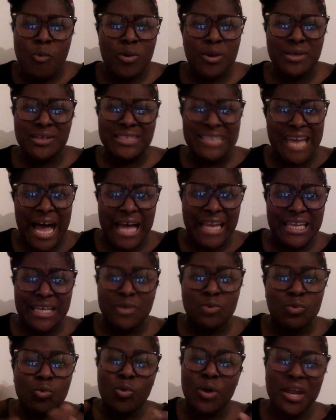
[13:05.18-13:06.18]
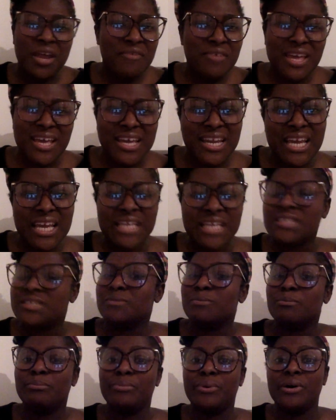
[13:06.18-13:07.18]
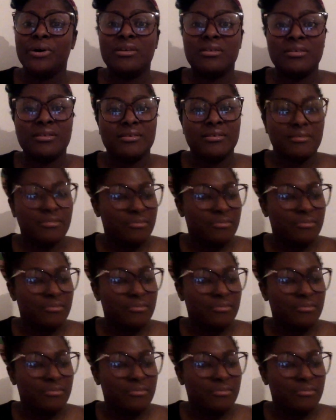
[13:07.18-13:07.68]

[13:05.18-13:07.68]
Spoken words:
Italian, whatever it is, but